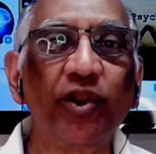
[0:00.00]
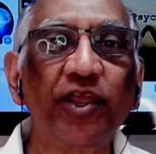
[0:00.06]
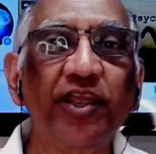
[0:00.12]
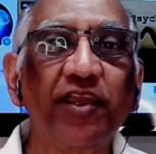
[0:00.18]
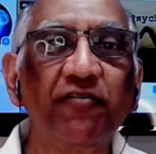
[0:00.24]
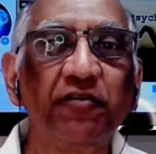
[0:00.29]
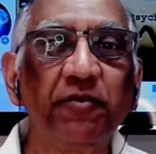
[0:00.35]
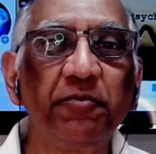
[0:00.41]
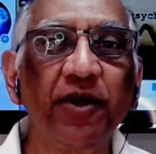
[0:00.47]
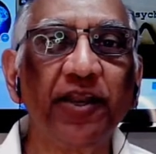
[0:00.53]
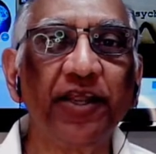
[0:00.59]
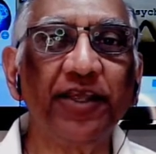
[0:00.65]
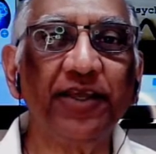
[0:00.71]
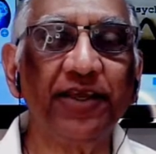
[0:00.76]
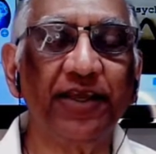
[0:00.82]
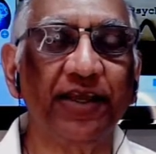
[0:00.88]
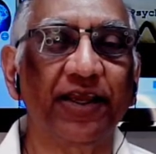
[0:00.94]
morning,
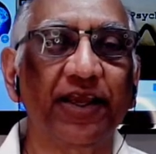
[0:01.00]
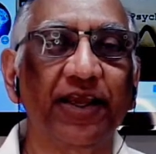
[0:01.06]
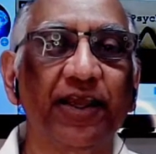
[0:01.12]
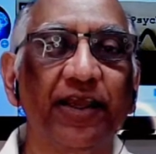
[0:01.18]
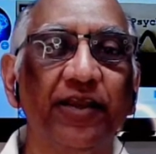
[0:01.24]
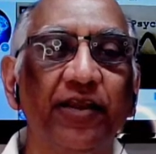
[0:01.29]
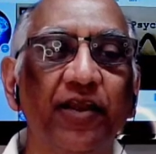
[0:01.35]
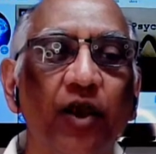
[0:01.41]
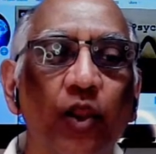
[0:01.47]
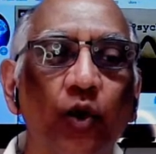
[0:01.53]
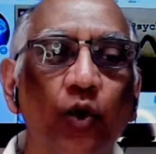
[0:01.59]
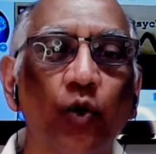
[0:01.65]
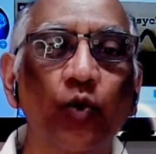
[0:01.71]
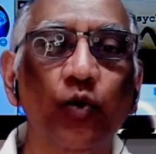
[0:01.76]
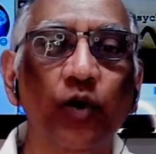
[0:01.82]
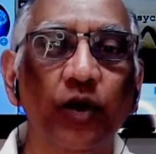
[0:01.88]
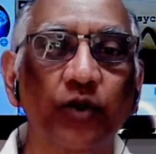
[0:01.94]
everybody, and
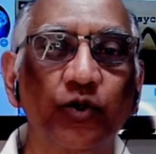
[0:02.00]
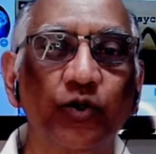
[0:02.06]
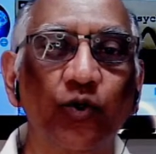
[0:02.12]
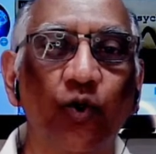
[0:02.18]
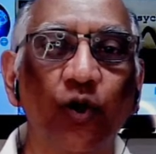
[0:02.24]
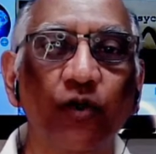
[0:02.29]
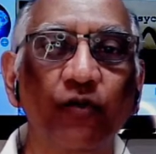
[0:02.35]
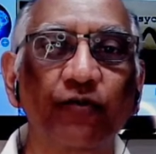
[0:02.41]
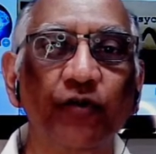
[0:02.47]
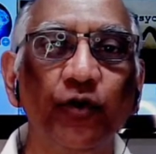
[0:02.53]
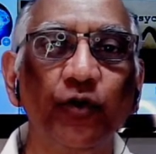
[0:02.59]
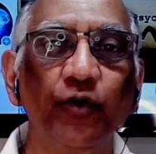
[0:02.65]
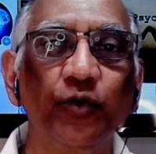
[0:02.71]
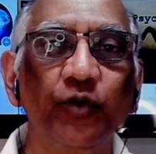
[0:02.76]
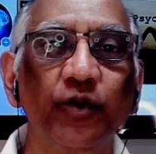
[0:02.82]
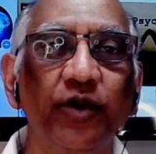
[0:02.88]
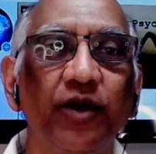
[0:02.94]
hello to all of
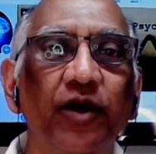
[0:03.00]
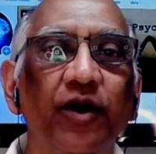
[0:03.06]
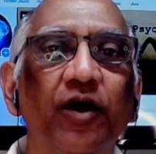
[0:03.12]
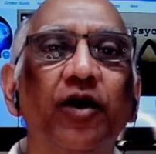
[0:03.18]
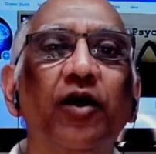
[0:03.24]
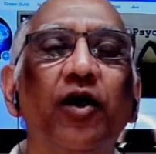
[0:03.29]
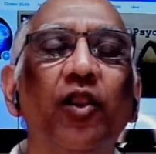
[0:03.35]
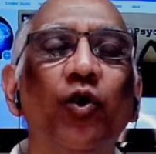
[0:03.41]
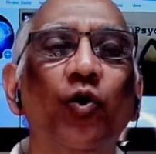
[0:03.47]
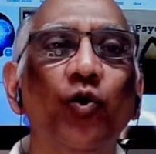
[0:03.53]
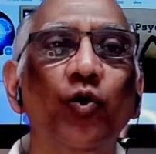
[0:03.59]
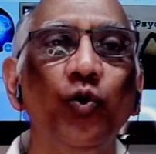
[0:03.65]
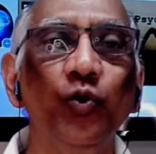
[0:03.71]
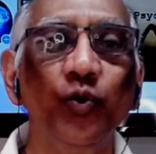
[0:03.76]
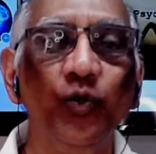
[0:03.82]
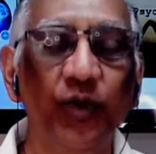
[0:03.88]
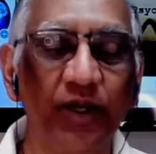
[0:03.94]
you. Uh, hello,
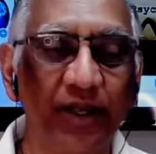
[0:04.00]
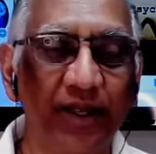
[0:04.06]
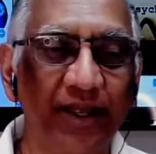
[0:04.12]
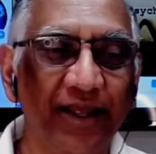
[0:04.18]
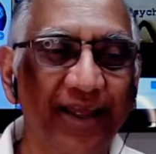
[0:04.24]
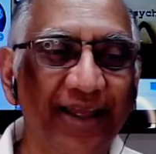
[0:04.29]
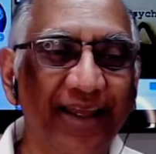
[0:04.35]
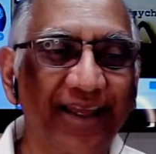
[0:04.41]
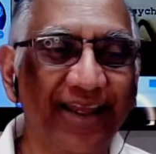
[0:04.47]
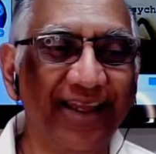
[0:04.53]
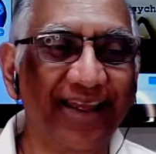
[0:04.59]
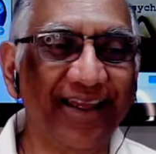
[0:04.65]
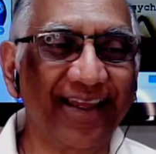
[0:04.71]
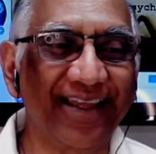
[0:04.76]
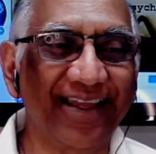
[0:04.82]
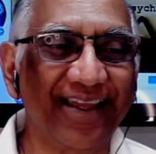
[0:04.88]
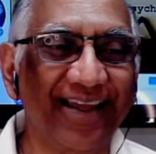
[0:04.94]
Lou. Good morning.
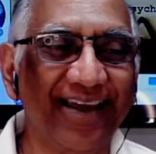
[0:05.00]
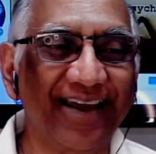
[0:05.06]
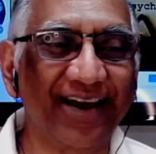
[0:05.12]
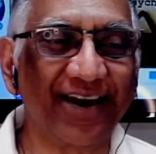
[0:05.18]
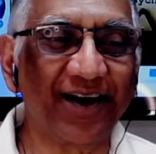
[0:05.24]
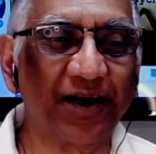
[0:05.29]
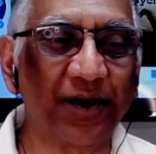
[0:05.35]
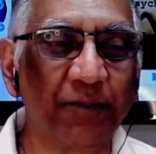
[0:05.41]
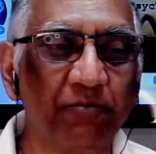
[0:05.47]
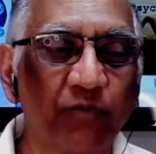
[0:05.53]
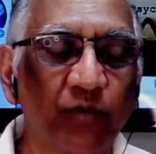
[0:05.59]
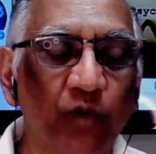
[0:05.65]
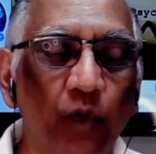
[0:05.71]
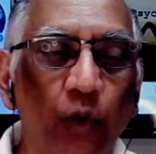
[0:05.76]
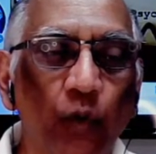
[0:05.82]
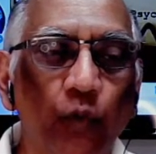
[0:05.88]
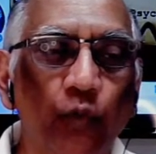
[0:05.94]
Um,
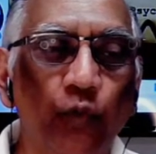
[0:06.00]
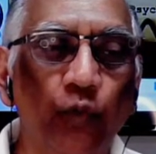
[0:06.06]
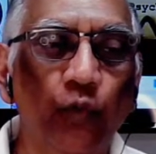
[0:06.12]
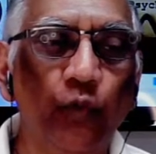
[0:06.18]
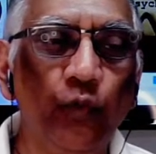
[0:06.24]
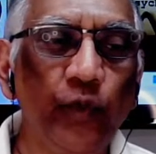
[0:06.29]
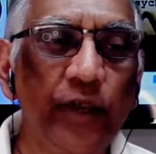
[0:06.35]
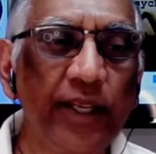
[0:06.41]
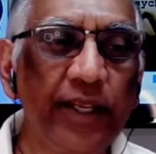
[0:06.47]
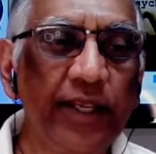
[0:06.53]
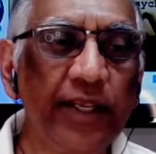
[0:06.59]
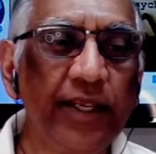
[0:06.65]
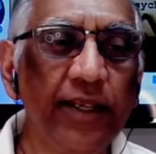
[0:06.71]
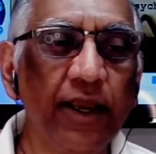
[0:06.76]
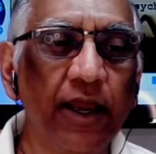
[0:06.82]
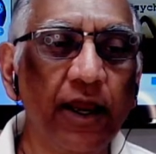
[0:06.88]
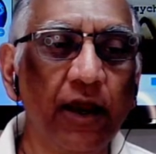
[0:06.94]

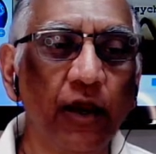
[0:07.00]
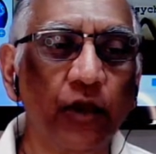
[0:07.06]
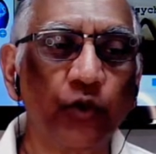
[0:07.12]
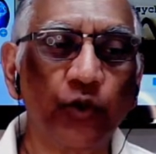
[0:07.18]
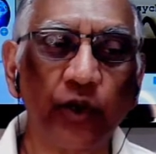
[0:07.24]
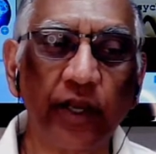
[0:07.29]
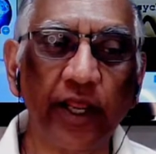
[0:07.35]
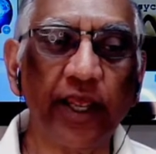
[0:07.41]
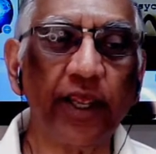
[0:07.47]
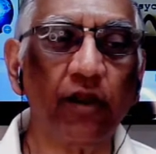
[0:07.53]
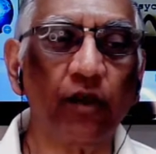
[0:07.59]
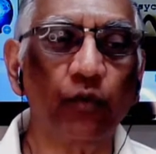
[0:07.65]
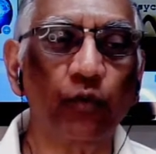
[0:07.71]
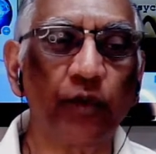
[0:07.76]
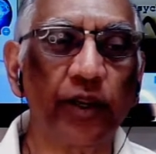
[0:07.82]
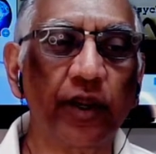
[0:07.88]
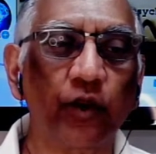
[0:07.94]
we today are
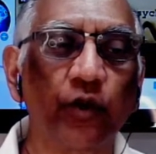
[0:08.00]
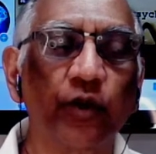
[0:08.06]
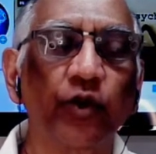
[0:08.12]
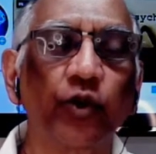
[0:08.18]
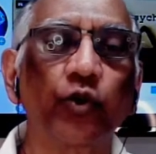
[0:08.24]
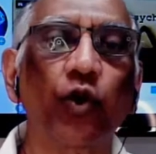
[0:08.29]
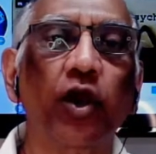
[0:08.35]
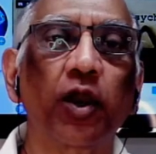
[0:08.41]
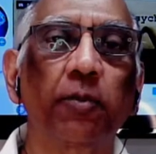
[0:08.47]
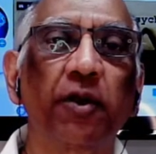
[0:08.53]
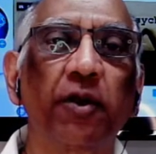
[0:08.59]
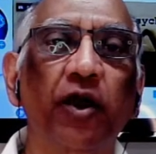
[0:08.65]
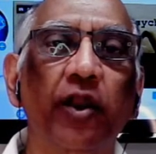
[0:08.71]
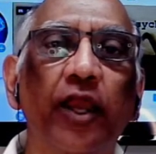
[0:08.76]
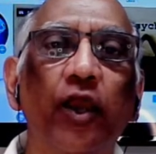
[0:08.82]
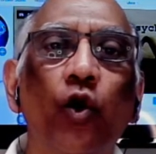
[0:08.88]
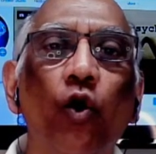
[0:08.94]
we are going to talk
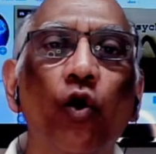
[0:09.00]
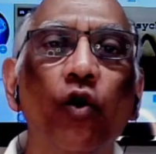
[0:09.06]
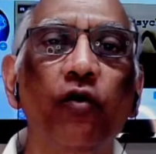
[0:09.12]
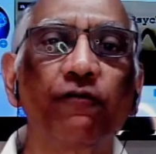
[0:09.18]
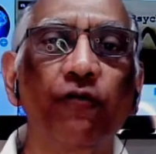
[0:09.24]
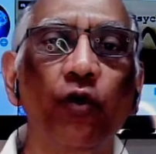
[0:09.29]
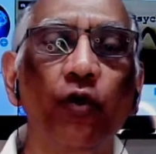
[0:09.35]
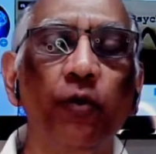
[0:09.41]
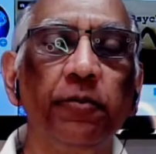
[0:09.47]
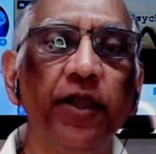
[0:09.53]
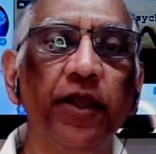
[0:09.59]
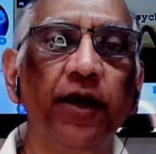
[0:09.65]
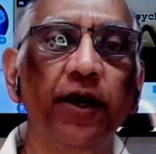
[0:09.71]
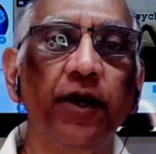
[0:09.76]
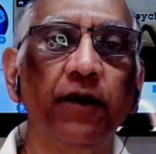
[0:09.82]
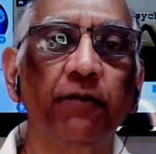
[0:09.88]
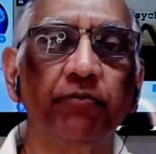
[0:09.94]
about
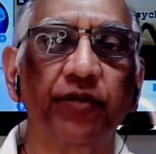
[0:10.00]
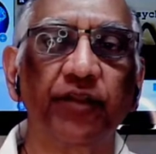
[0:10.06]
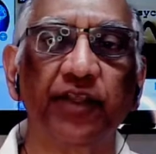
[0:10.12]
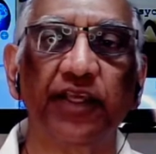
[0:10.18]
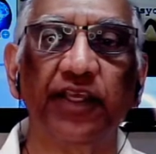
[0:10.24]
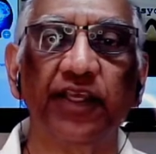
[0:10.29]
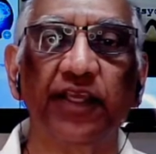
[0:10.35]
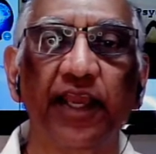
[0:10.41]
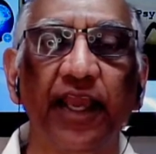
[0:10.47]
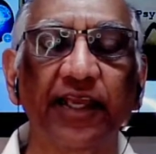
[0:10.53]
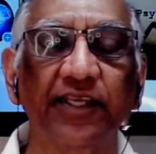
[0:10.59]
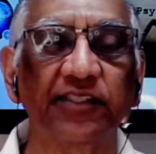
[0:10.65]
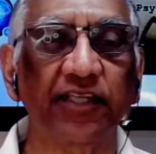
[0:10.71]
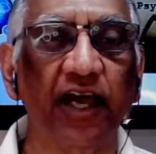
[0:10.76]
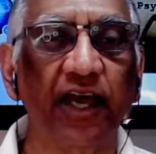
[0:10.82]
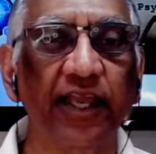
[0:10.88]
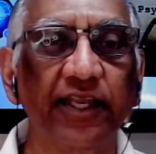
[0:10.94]
agoraphobia, the
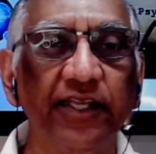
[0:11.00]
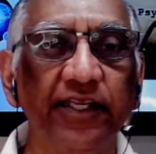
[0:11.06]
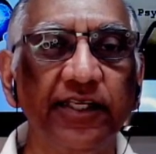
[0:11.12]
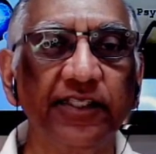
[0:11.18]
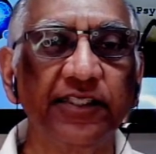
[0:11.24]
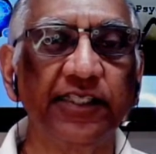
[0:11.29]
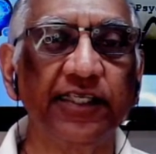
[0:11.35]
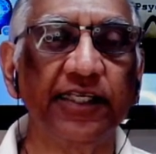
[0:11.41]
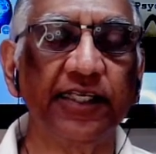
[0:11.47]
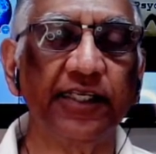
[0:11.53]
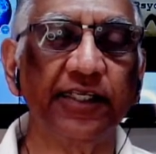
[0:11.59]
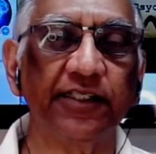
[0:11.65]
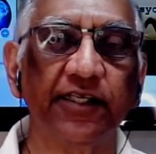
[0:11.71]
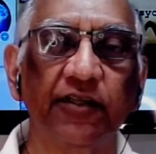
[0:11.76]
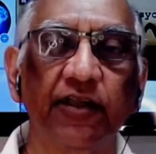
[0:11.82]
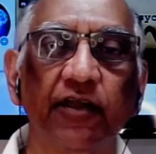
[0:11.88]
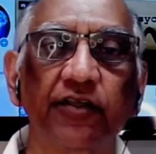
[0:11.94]
anxiety disease,
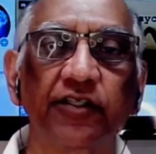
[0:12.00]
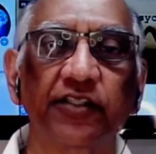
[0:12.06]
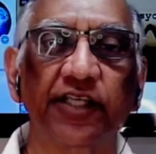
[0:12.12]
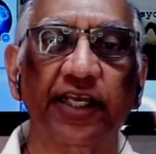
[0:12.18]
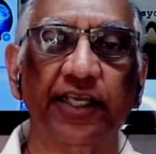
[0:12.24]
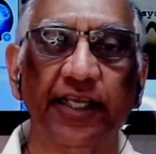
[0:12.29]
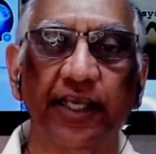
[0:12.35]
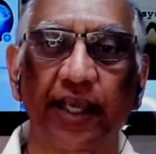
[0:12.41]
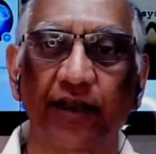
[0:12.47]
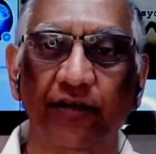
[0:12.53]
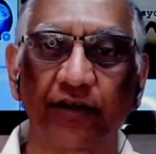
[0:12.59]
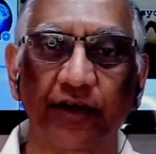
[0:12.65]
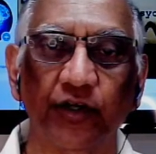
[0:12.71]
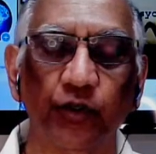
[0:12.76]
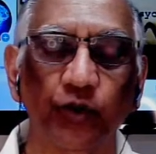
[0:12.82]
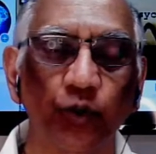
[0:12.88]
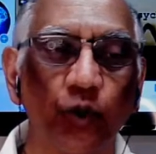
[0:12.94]
and other psychiatric
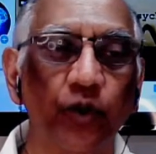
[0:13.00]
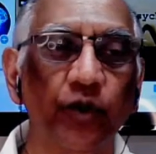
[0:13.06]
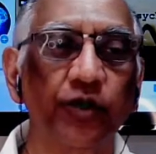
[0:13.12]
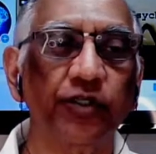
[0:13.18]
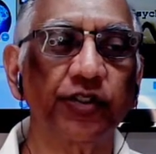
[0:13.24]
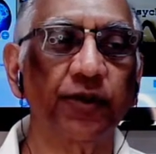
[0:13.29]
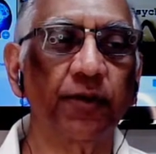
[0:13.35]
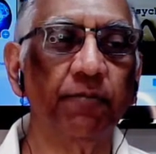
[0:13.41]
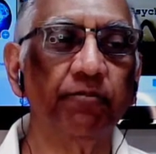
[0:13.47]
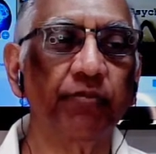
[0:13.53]
disorders.